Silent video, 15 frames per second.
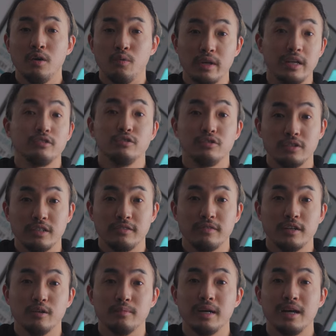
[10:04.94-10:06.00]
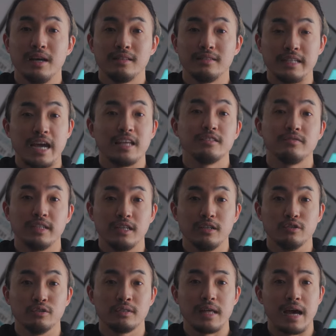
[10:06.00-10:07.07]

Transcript: what I usually film, dance videos